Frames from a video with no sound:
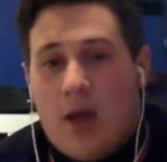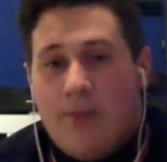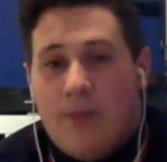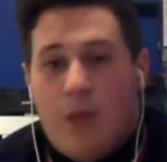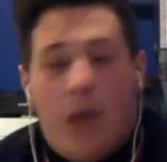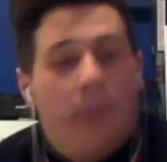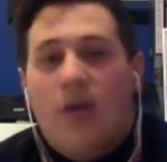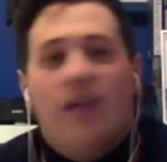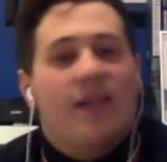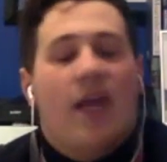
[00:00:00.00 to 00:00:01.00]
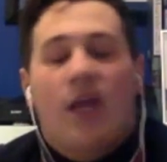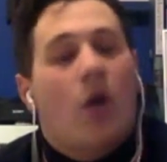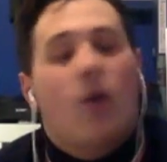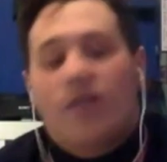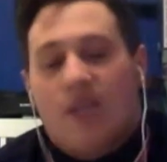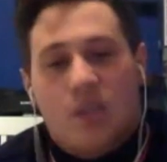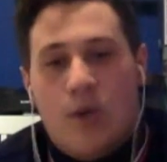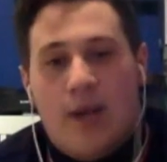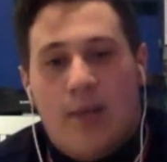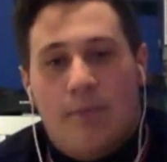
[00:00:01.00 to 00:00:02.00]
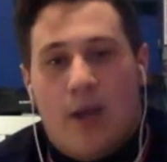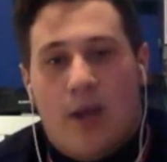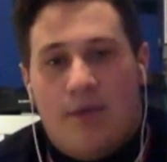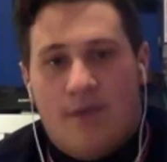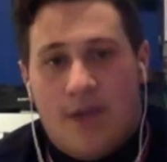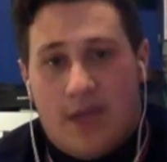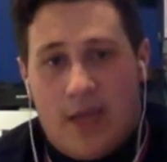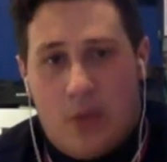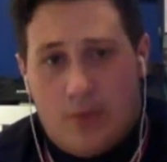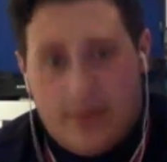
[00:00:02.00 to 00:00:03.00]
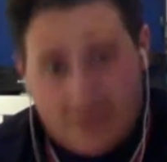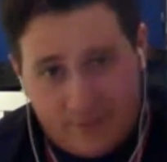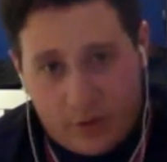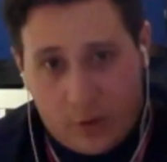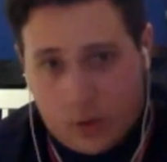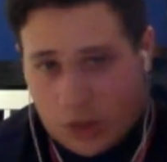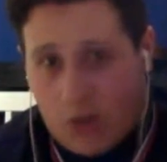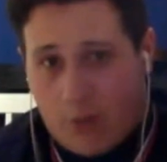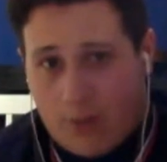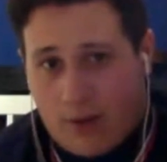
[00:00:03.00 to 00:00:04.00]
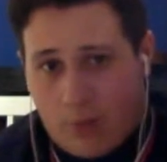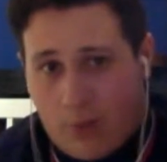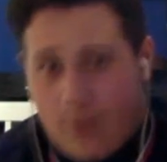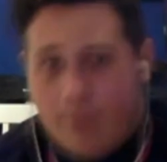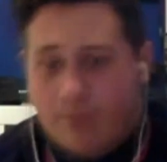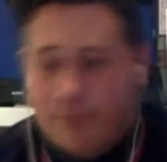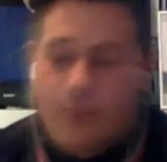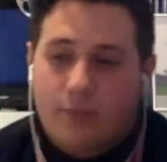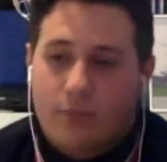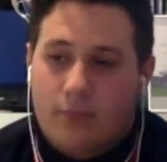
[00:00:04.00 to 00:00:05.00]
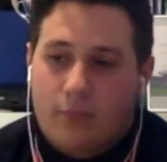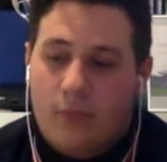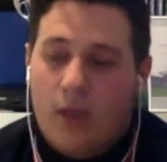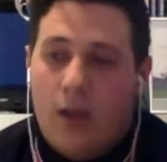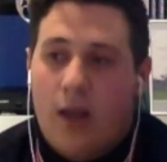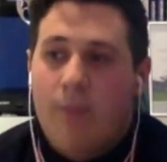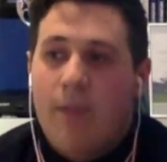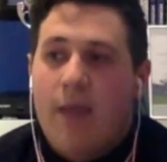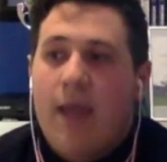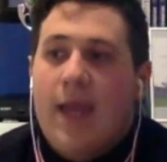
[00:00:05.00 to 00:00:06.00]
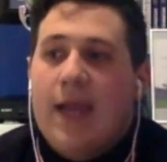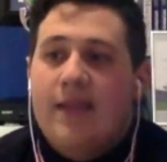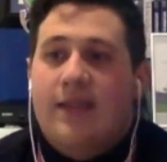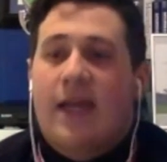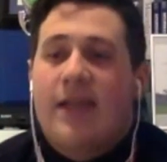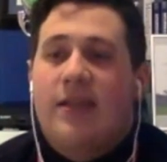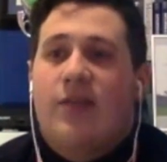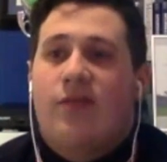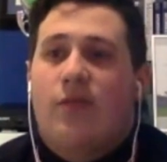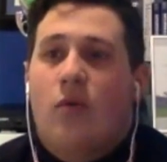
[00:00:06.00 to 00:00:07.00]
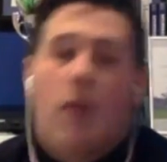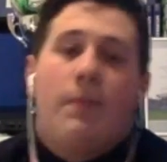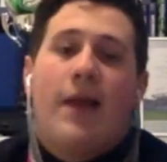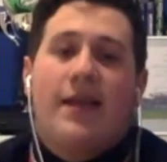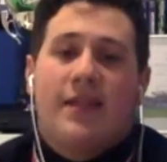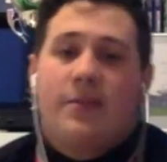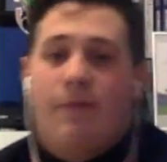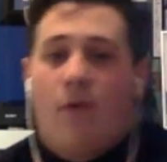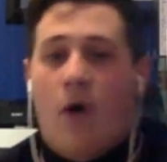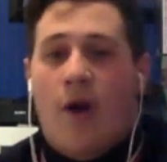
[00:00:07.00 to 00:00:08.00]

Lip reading: I'm not going to say I can't see us winning, but I think it will be difficult to go up there and win. It's a case of all our players have to be firing on all